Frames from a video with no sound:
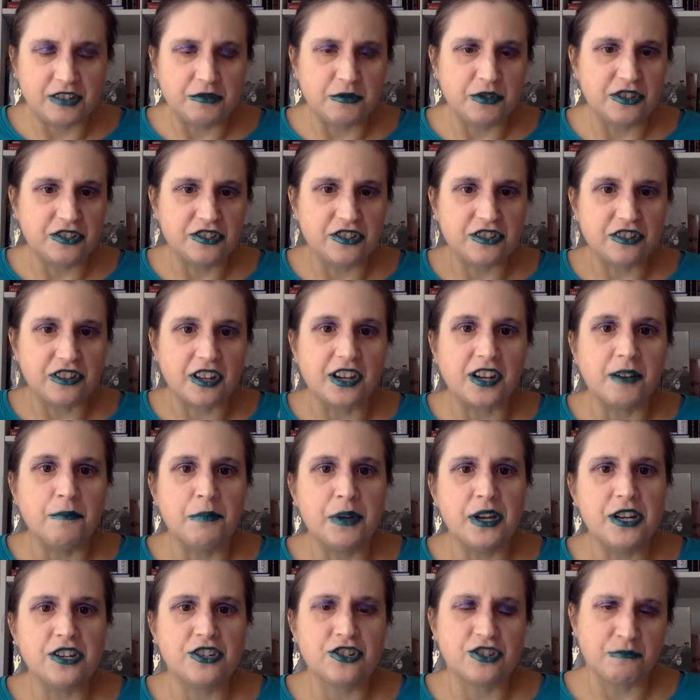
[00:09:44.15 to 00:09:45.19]
It was just like a
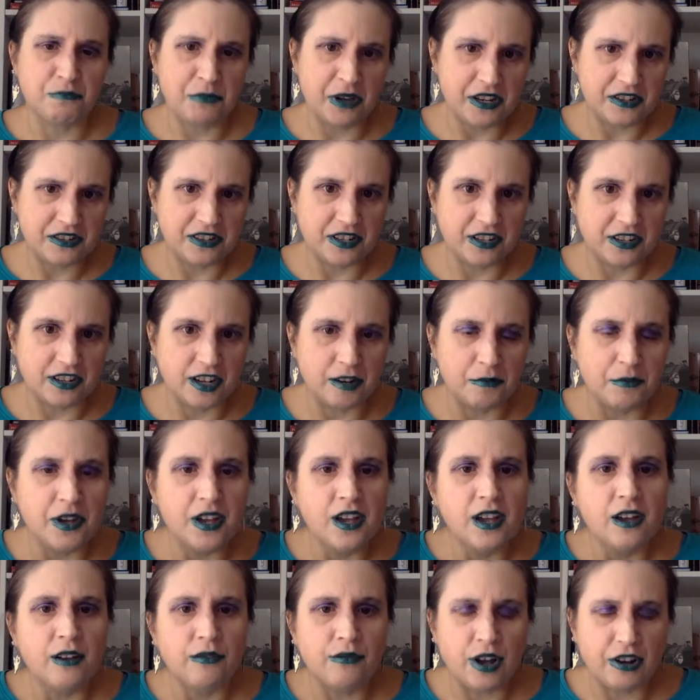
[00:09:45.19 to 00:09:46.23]
base, basic um,
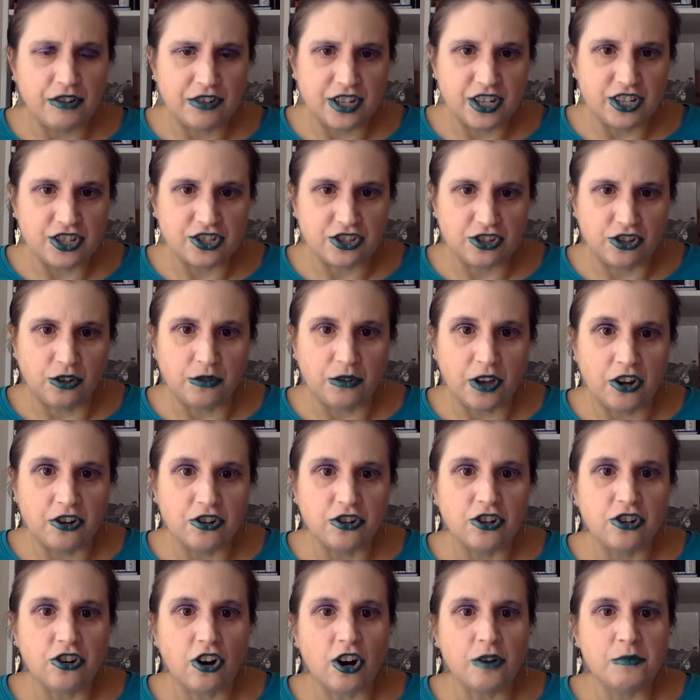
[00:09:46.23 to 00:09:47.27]
foundational
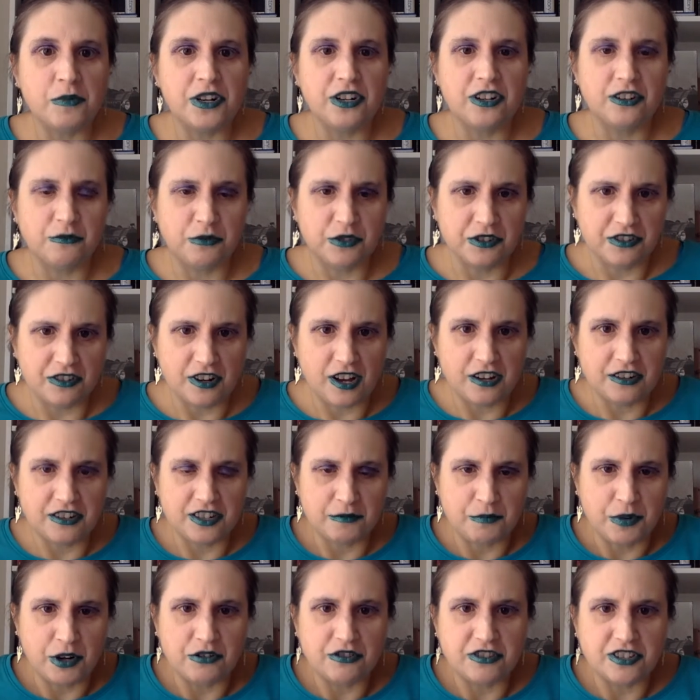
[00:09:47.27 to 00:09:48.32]
undergarment and was not
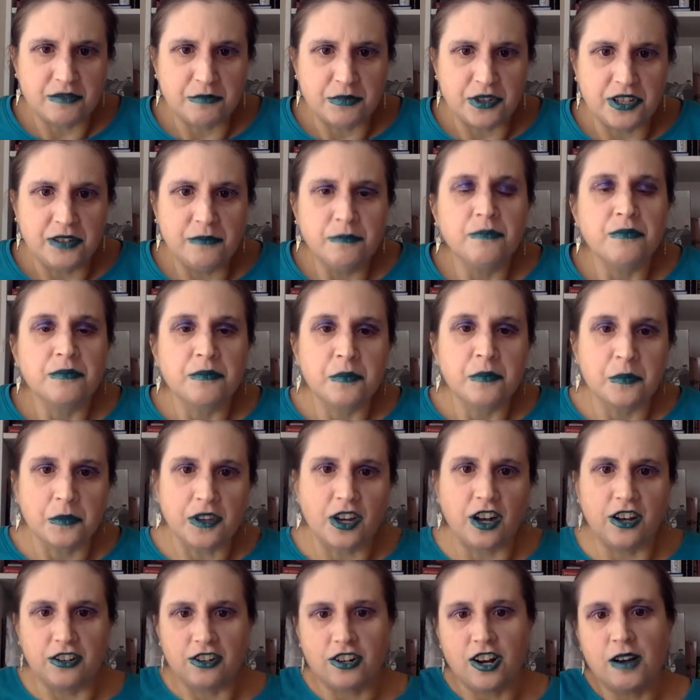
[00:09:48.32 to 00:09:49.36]
supposed to be
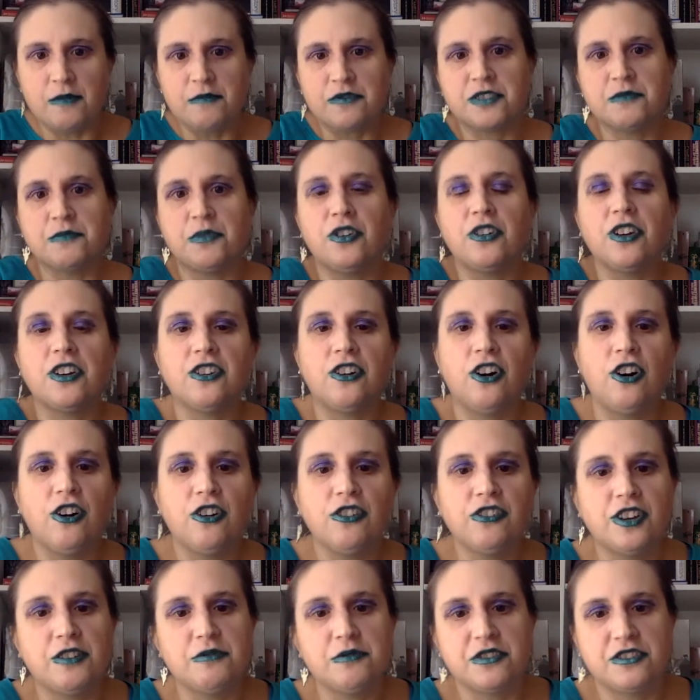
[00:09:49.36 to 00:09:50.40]
uncomfortable at
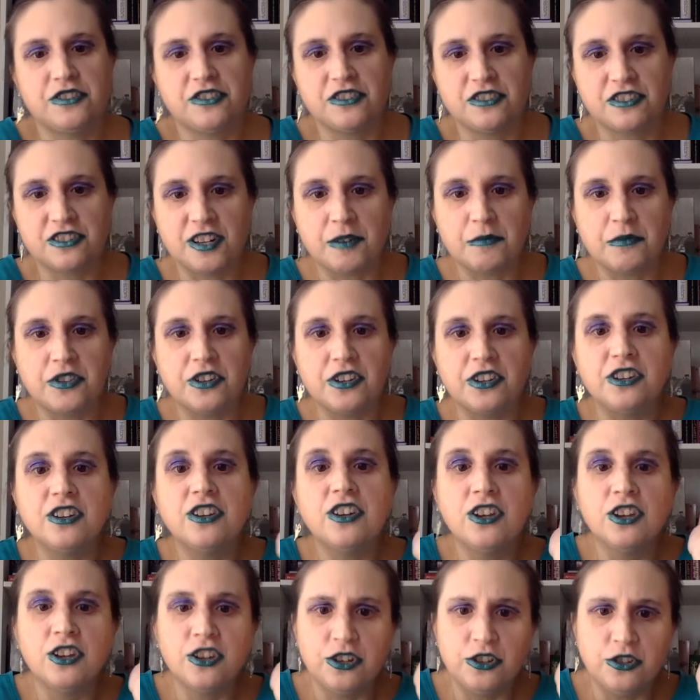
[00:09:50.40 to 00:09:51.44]
all. That was just something
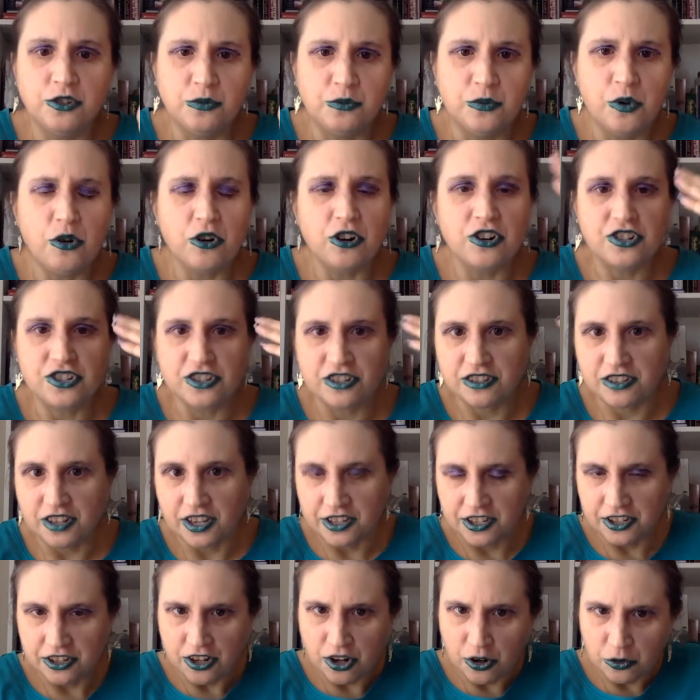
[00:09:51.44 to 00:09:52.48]
you wore, just
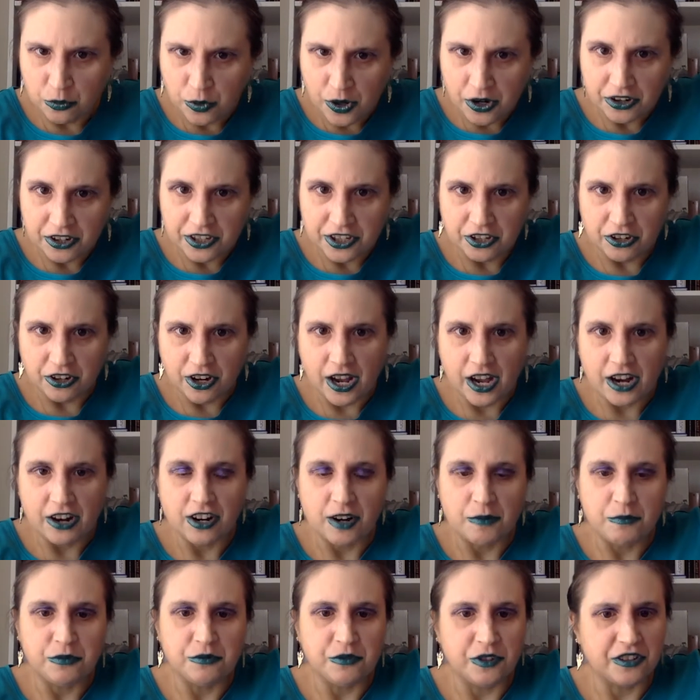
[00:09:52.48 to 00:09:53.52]
like, you know, wearing your hair
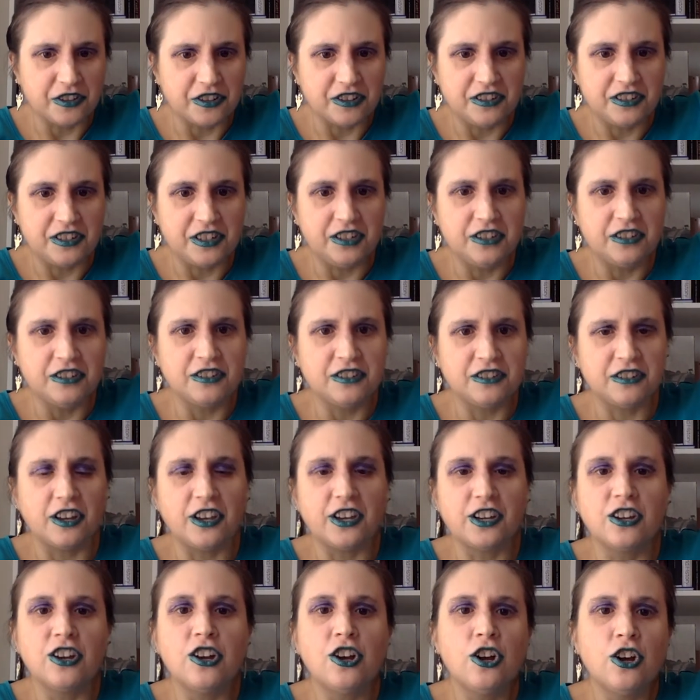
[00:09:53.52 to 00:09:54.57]
up wasn't seen as
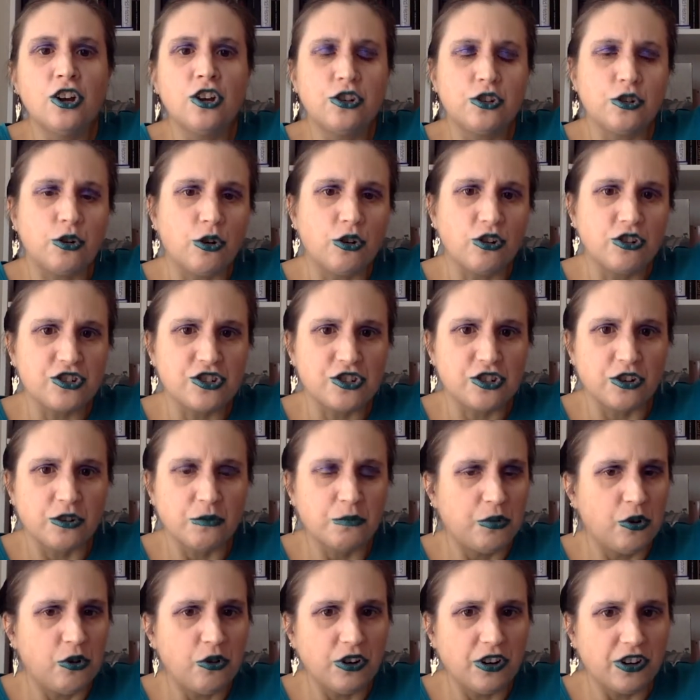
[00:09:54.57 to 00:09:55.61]
like torture or
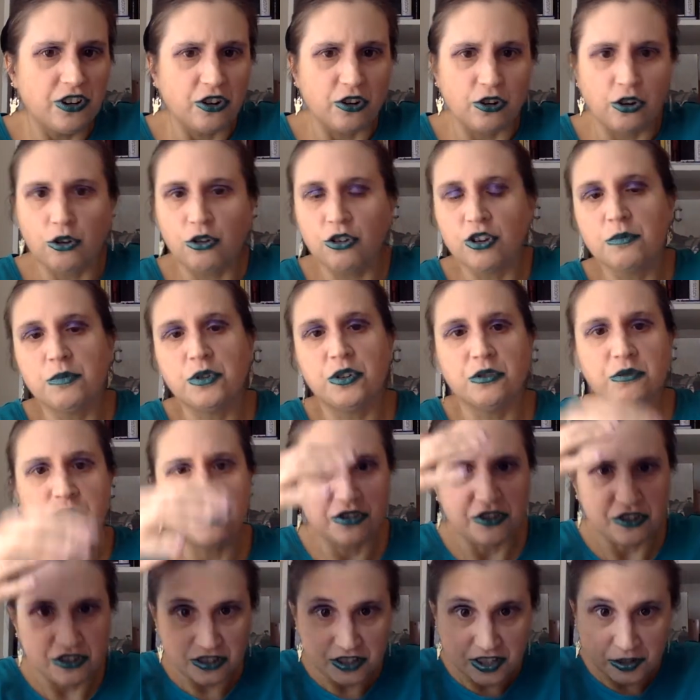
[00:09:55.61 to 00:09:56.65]
boring or horrible. It
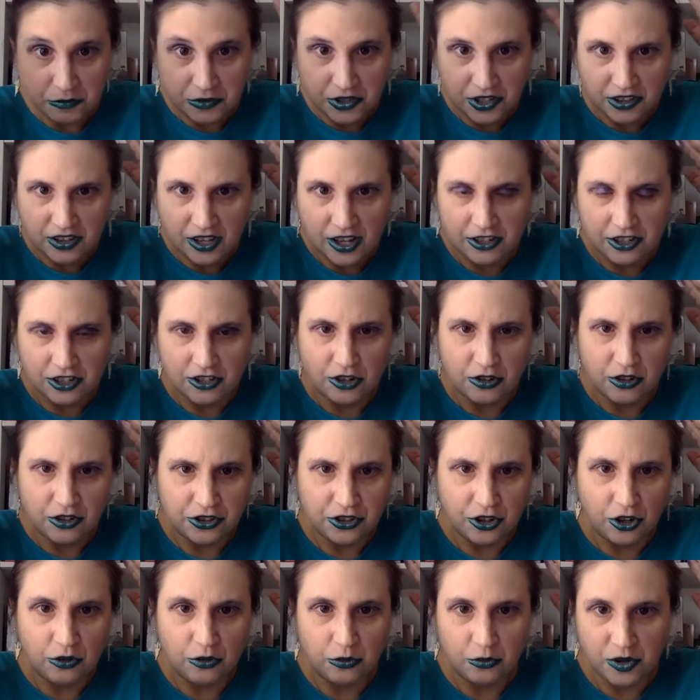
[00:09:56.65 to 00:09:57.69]
was just something that, you know,
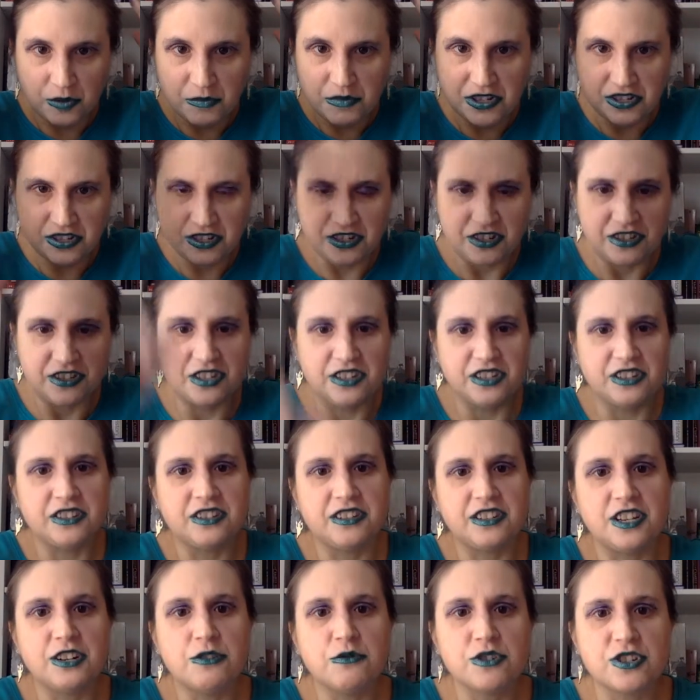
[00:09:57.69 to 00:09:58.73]
adult women did to
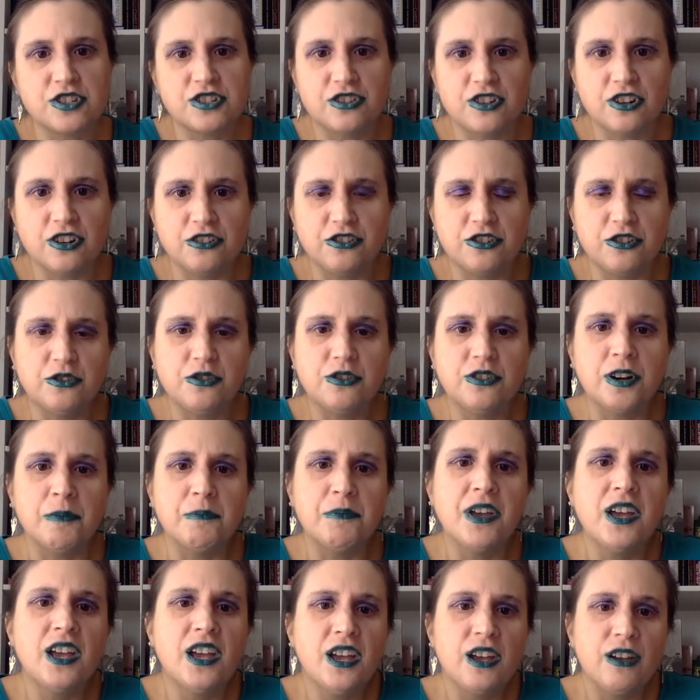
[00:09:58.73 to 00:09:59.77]
distinguish their new
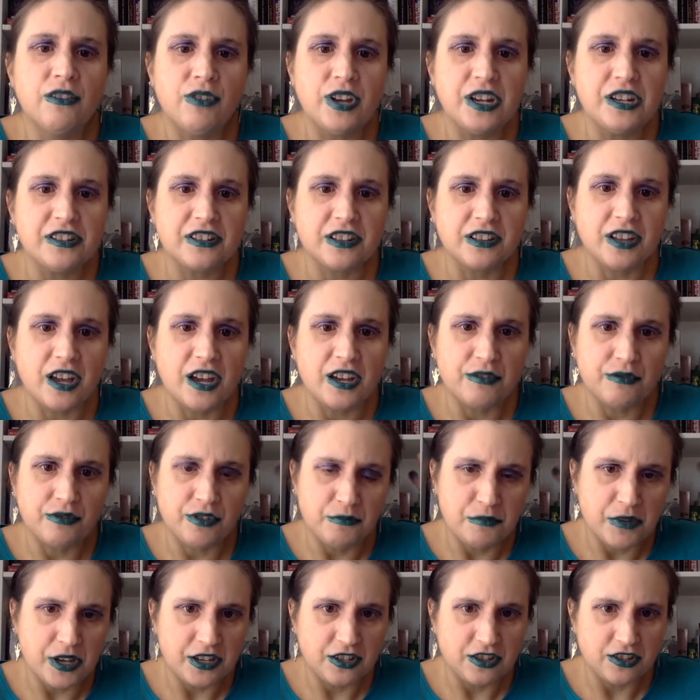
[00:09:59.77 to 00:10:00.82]
um, phase in life
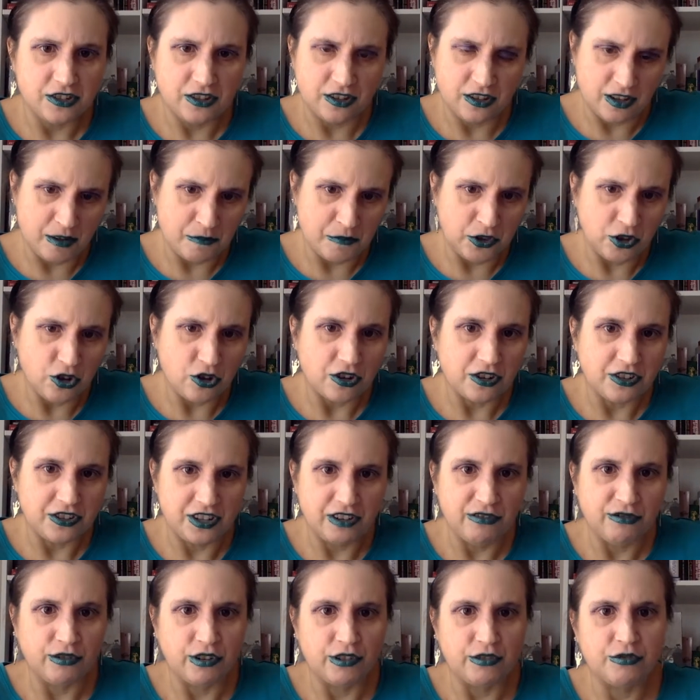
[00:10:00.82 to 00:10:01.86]
and make them look
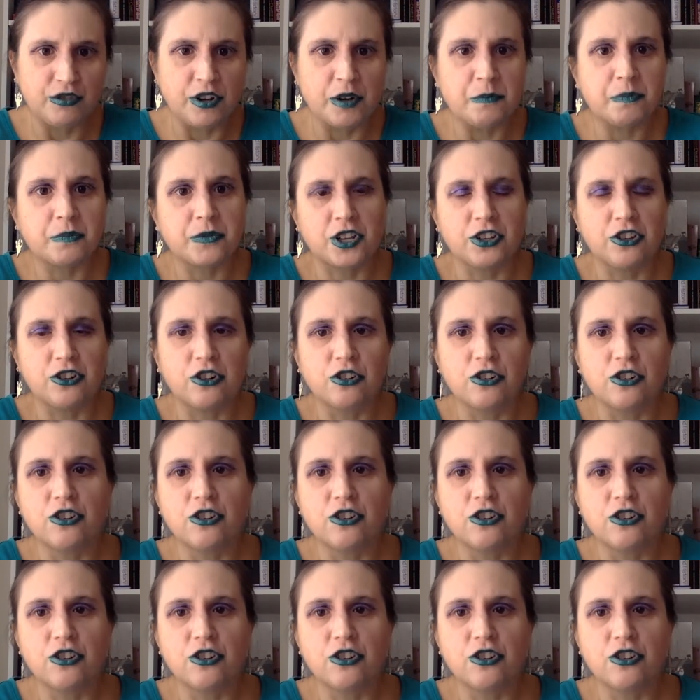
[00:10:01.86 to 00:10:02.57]
different from little